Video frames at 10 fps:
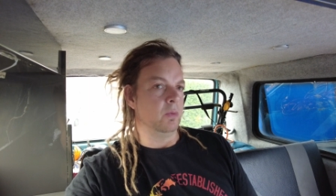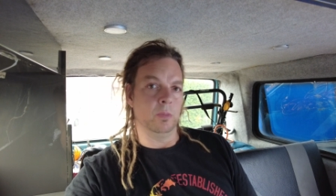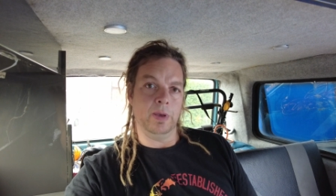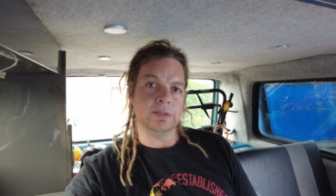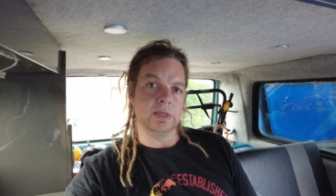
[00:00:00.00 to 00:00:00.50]

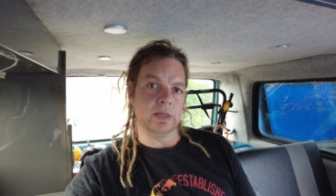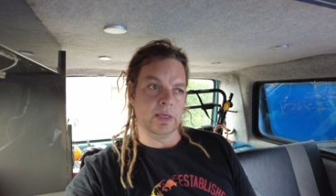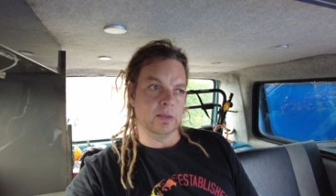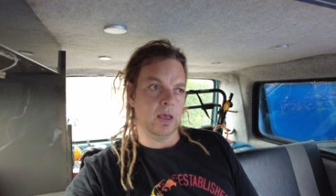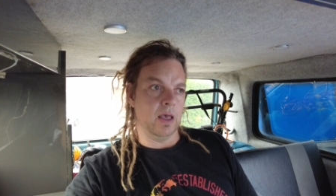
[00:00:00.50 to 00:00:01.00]
Well,
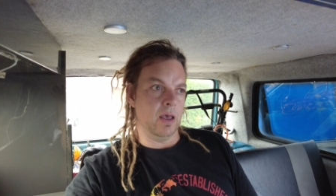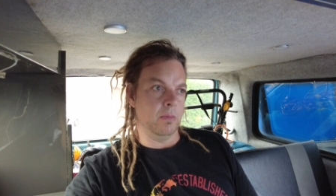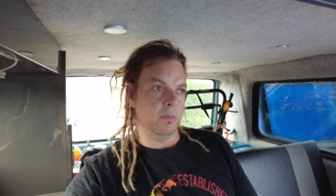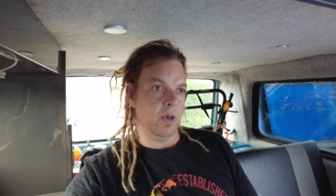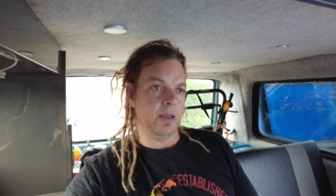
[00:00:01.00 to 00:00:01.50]
basically,
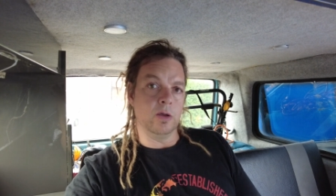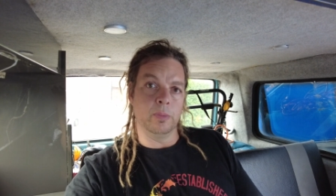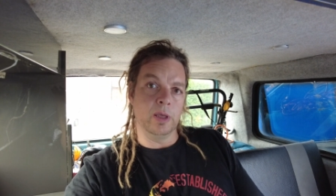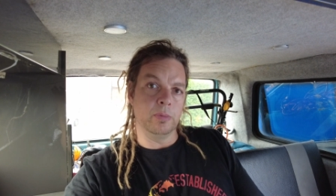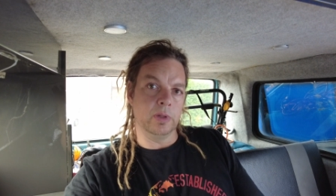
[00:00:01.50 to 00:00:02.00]
um, I
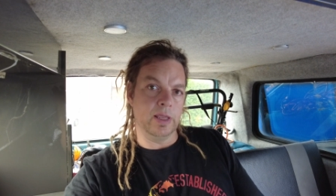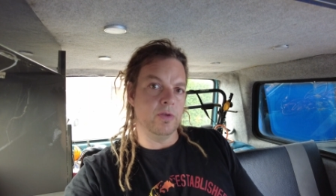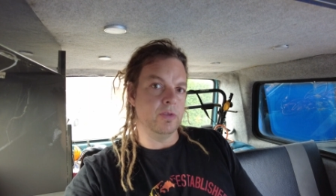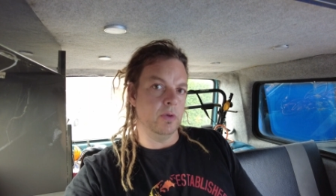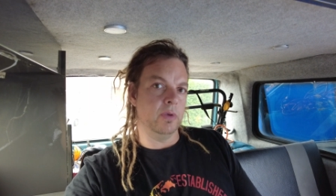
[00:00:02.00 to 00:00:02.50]
know people
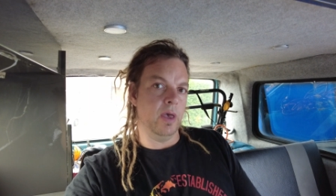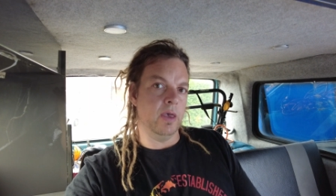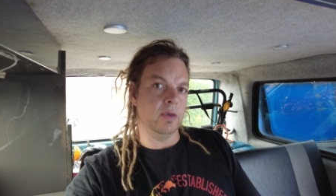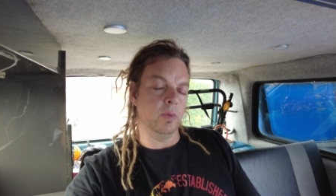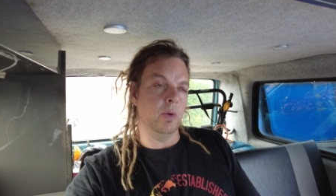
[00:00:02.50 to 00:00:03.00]
here in the
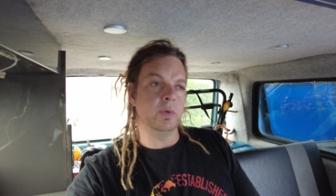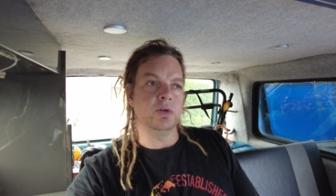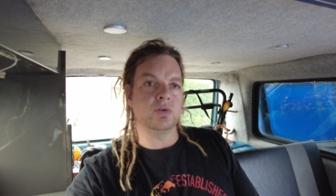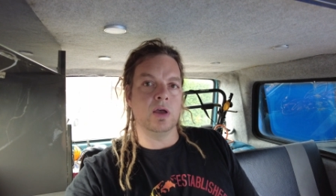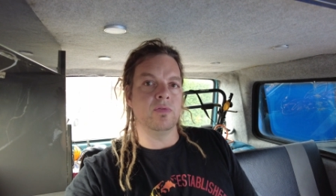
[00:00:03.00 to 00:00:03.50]
UK who
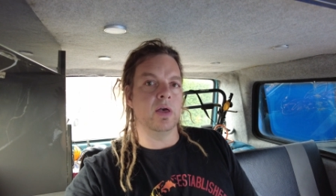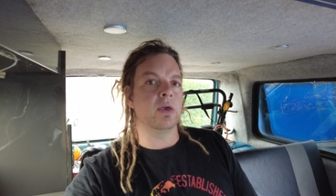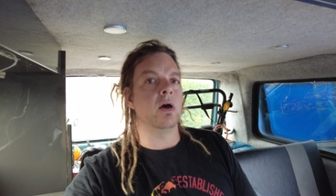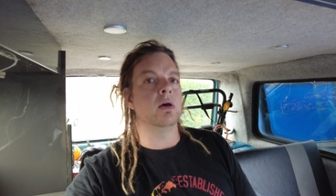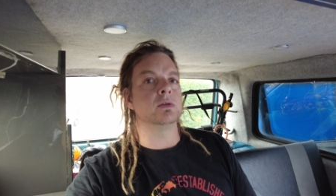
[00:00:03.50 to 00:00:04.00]
only drive their
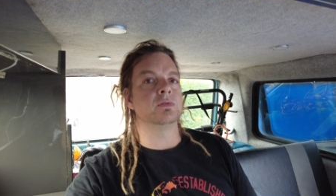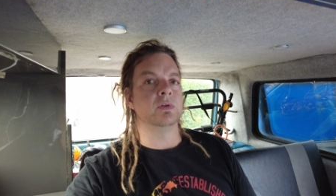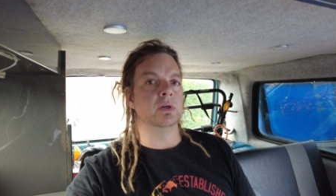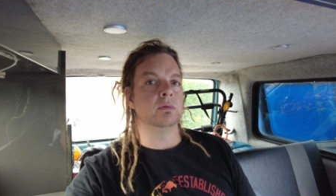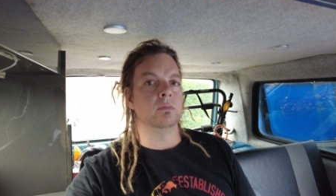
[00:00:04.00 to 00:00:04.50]
cars
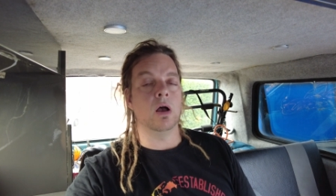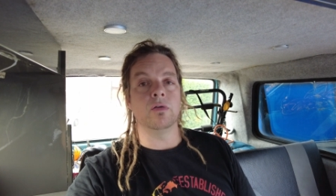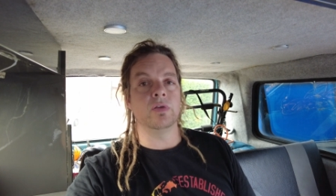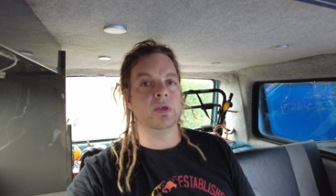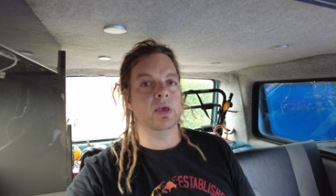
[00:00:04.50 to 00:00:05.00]
for
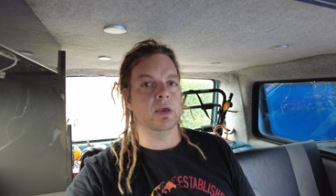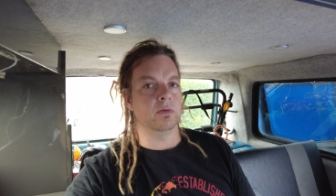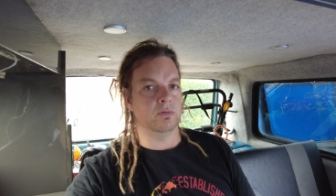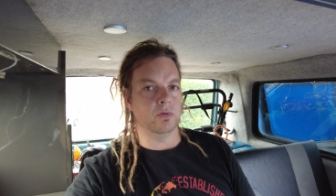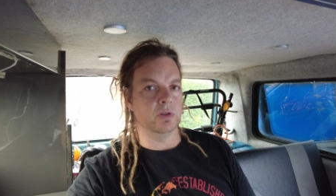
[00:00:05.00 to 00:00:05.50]
half a
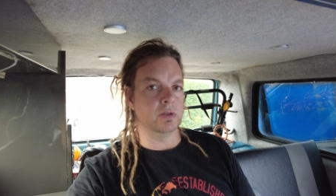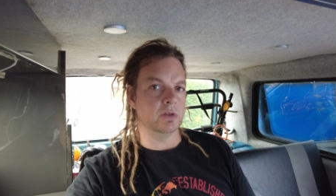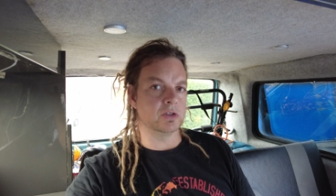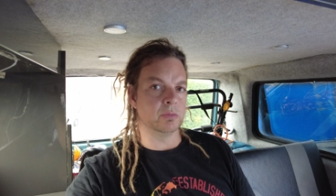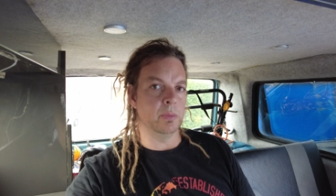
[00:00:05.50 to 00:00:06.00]
year through the,
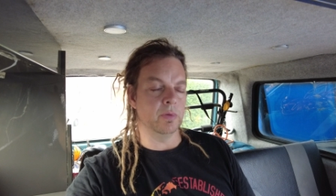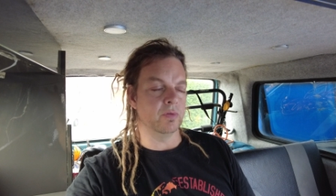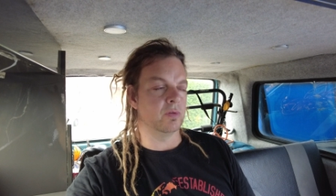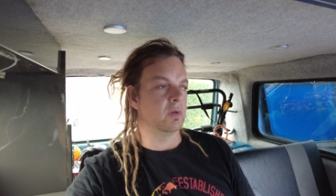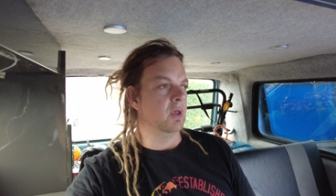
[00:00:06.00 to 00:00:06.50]
the summer
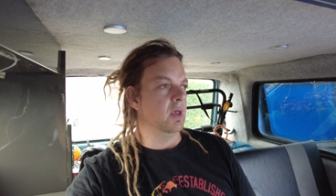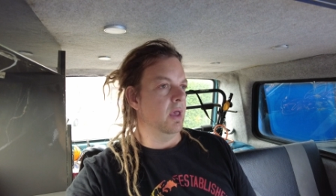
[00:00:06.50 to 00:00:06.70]
months.